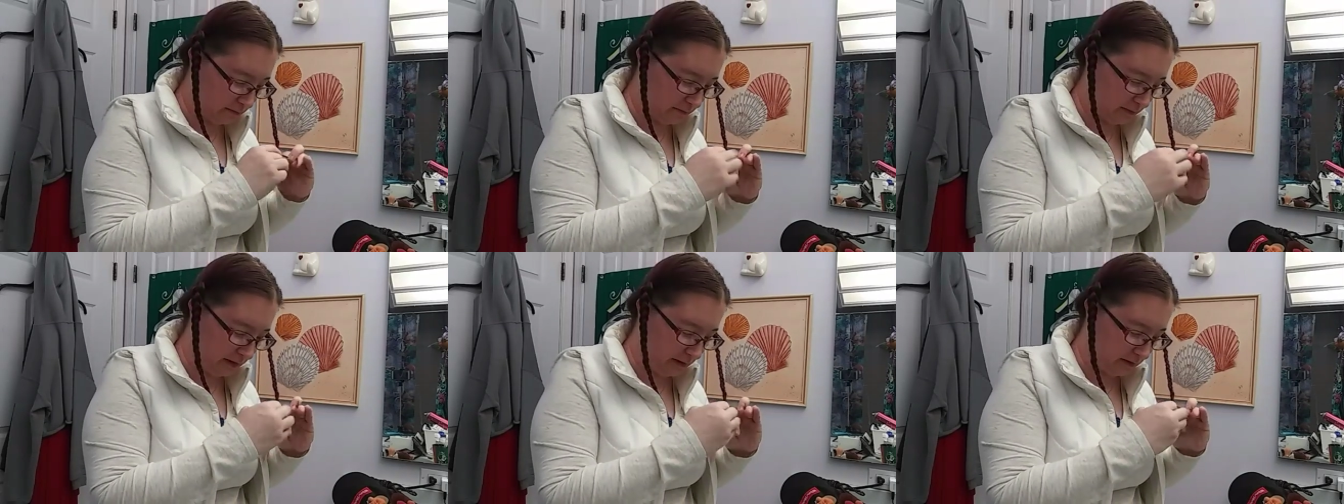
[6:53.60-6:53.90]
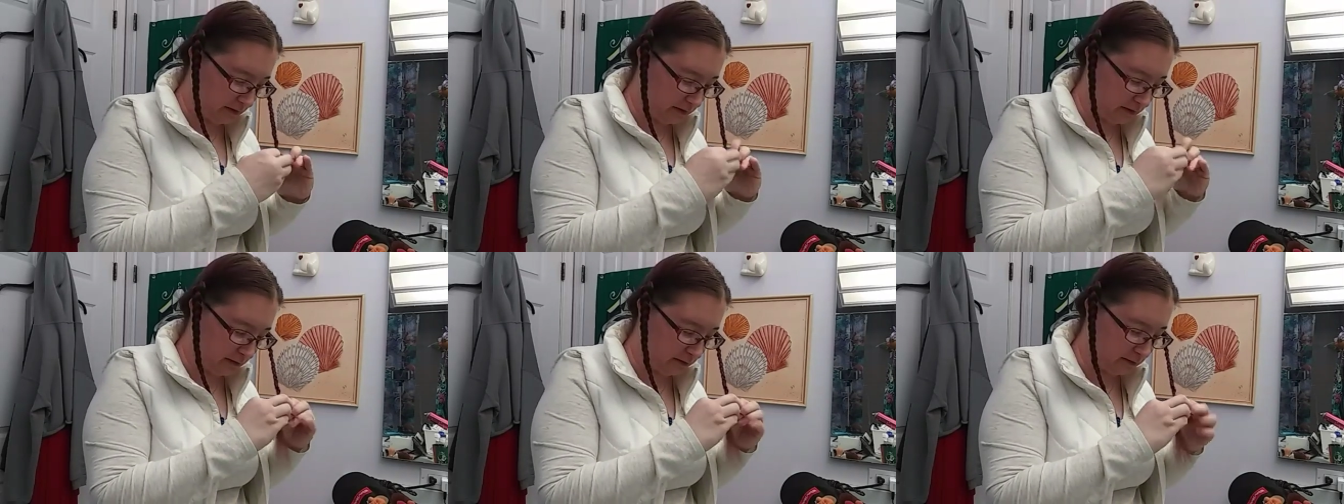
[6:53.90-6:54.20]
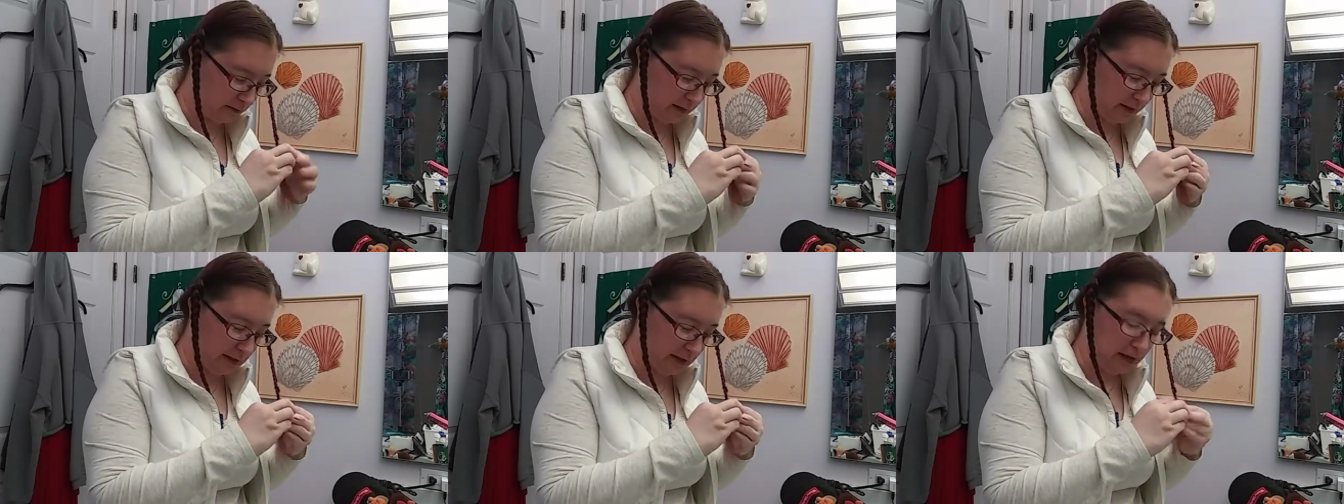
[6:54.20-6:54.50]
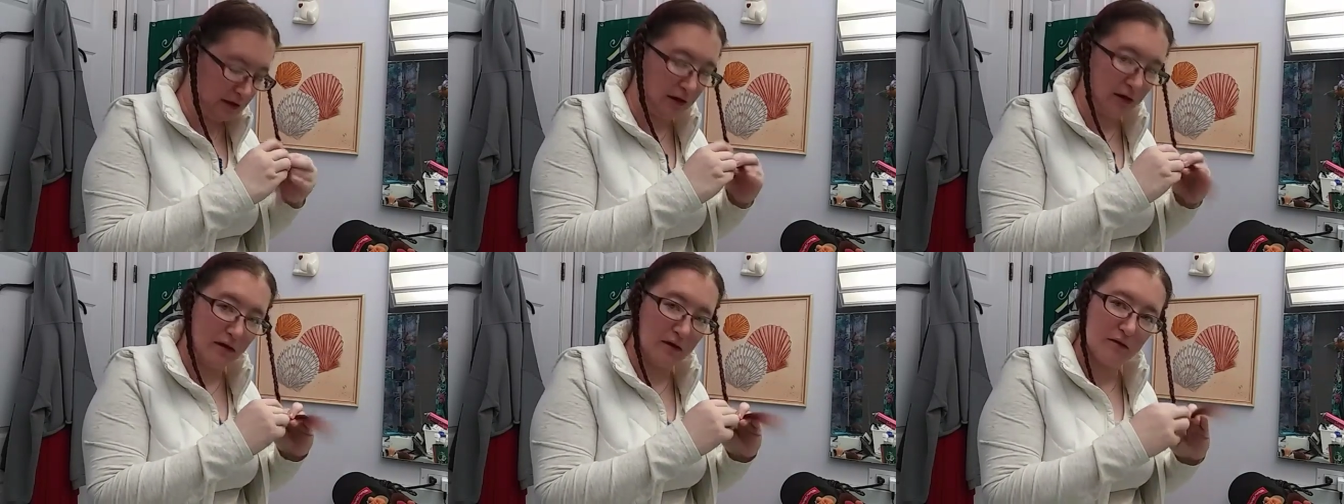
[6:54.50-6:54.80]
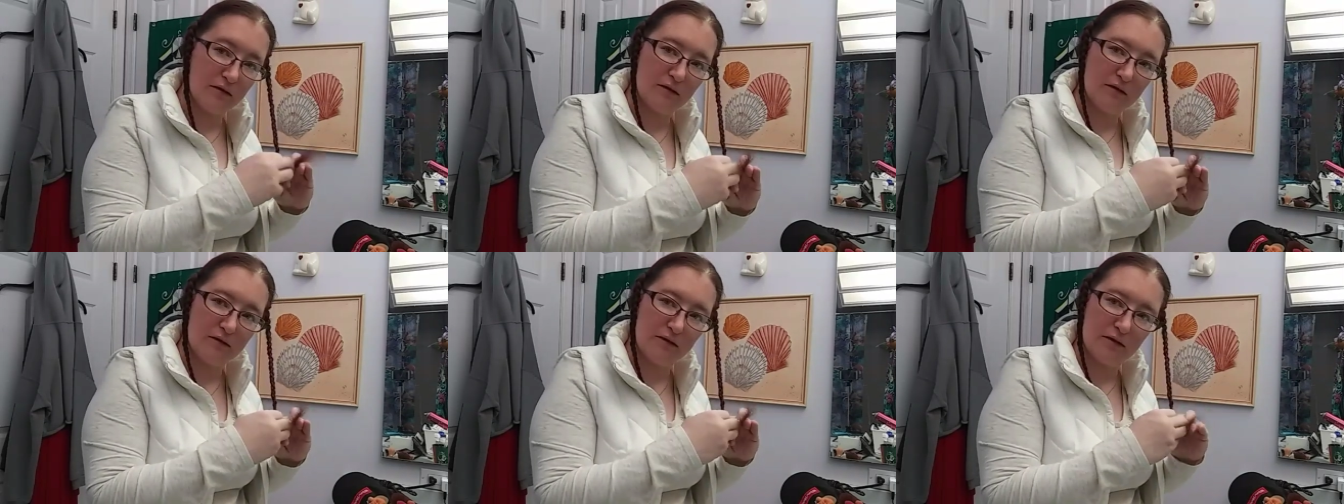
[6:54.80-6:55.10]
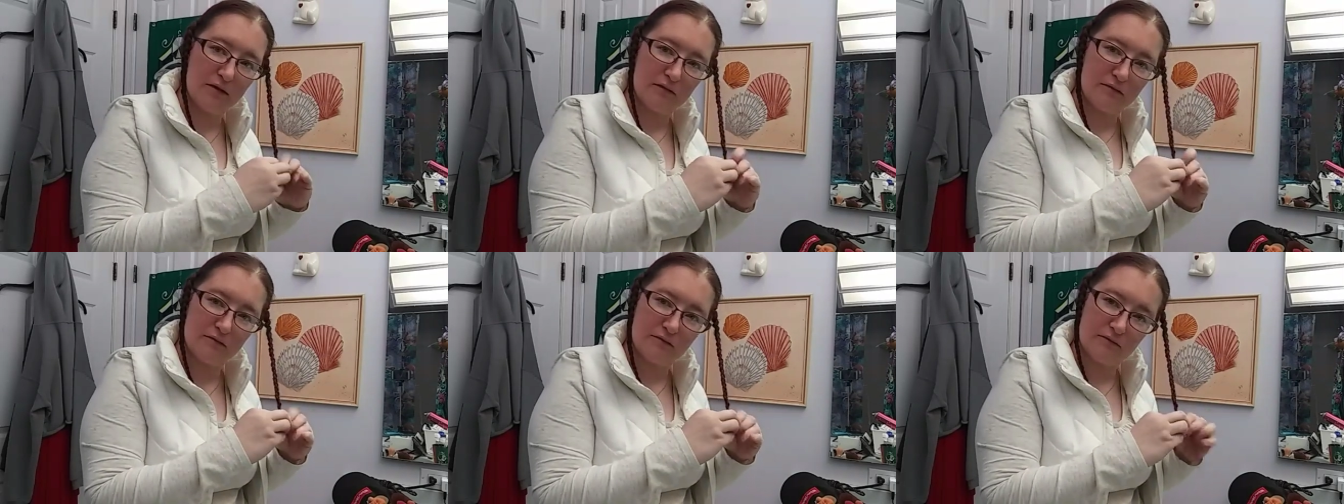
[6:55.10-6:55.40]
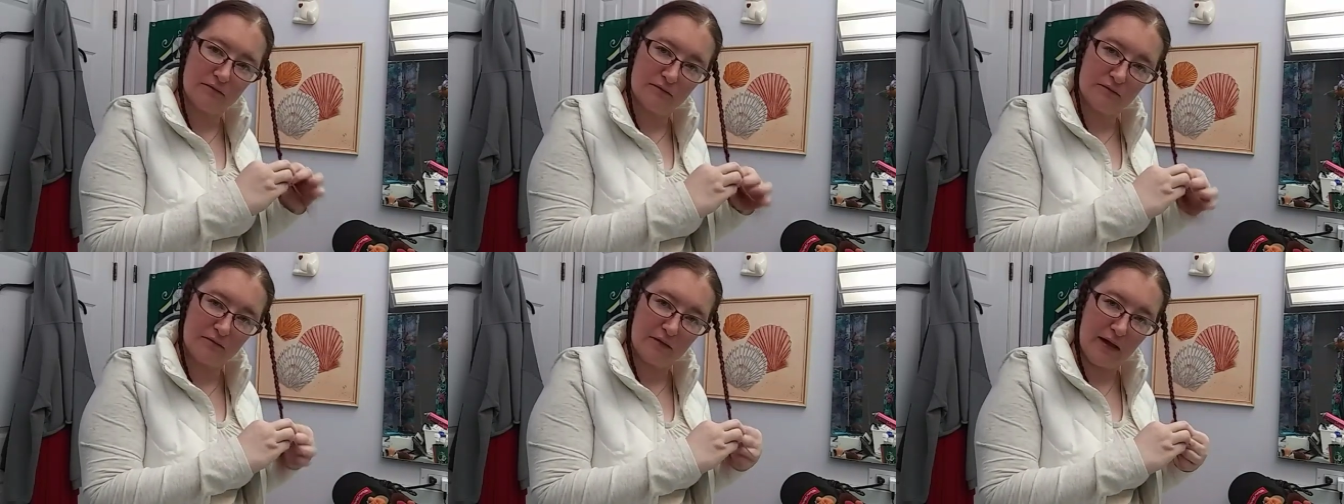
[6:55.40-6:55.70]
my hair is like really long, so
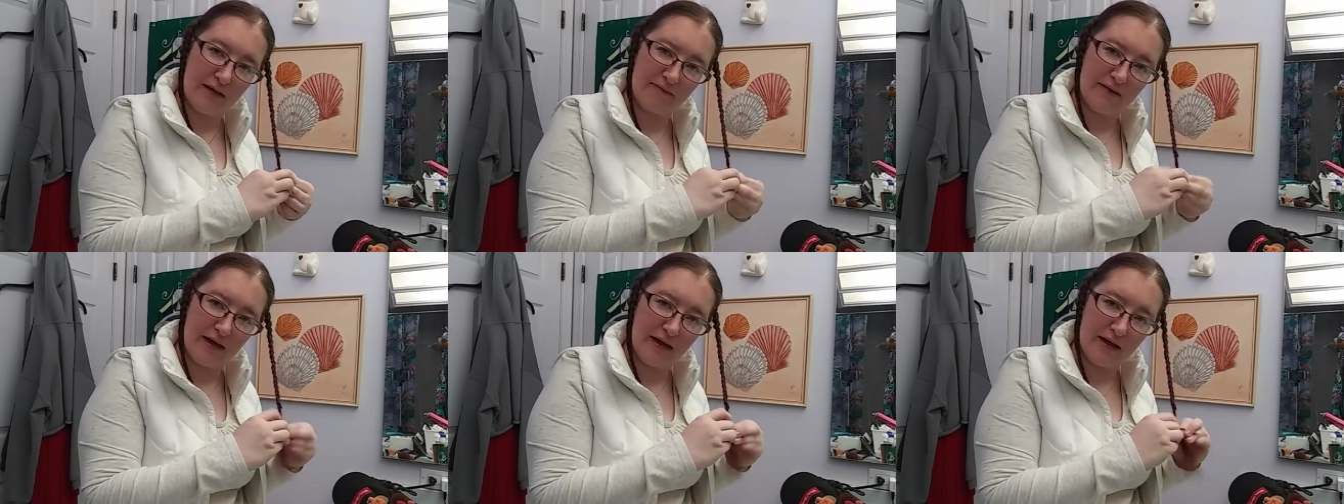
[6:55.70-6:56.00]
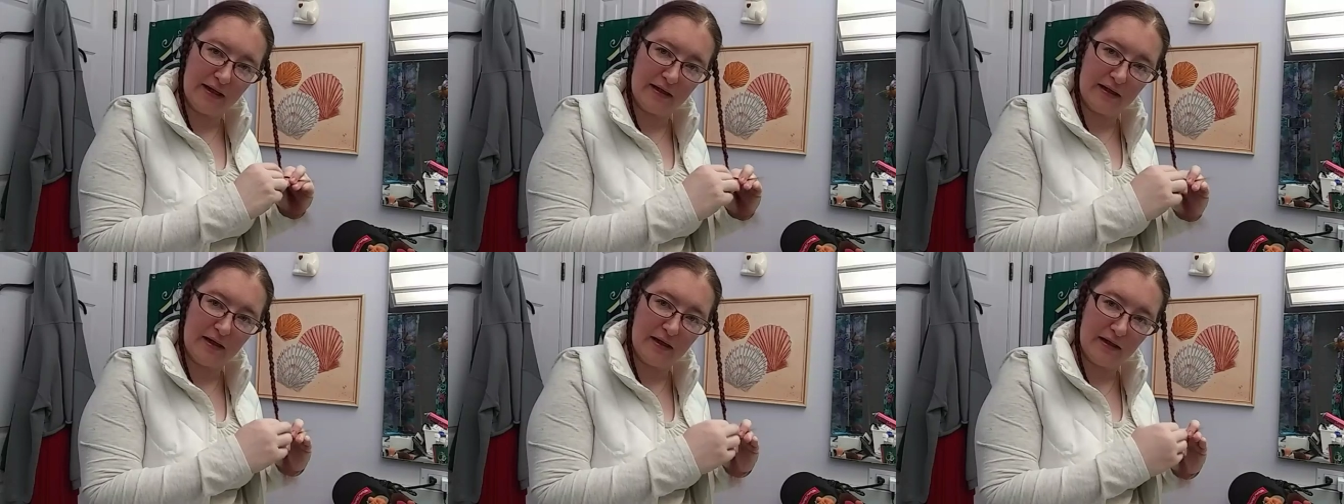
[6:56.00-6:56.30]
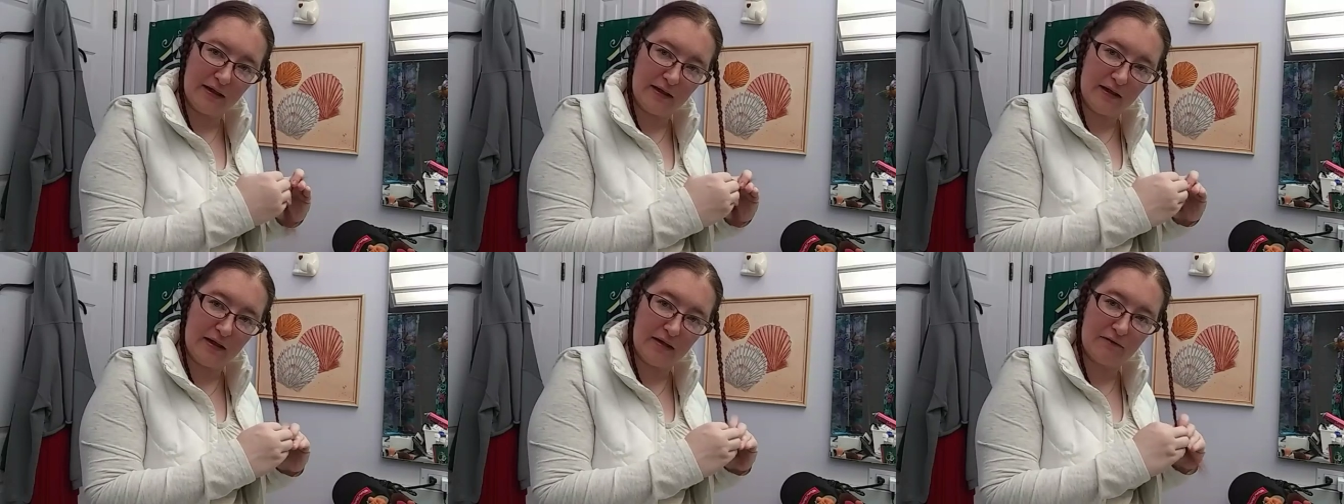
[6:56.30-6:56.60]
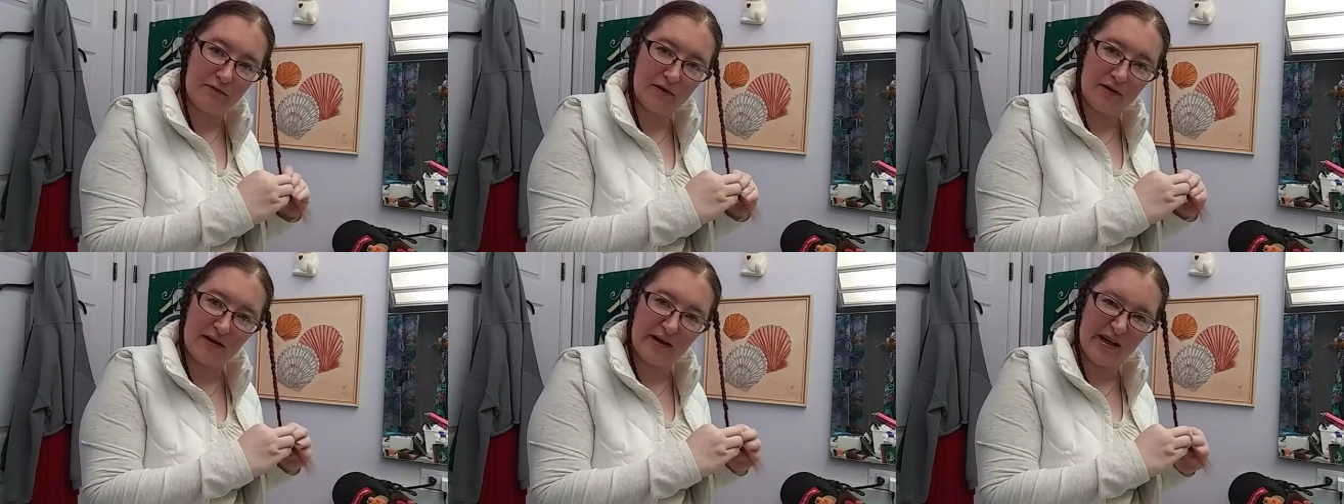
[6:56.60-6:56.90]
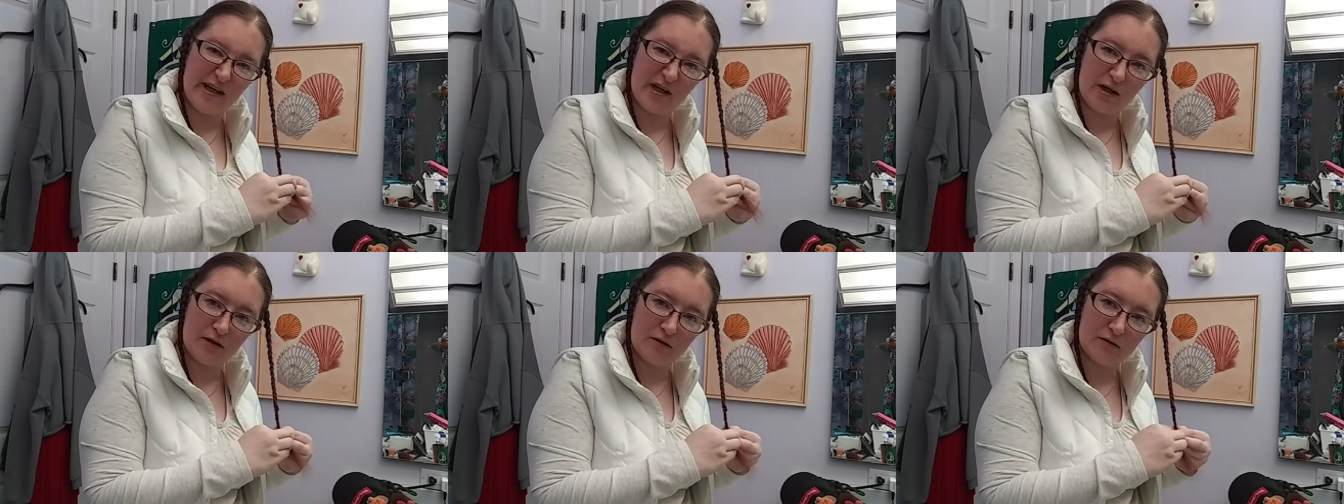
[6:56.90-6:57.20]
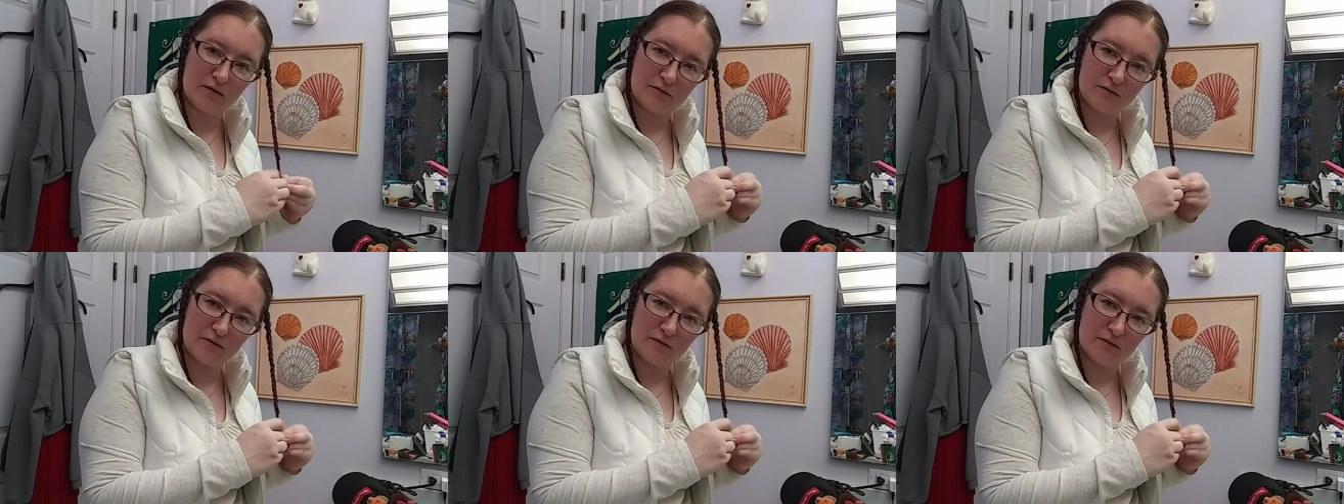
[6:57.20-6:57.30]
I haven't had a cut in over a year.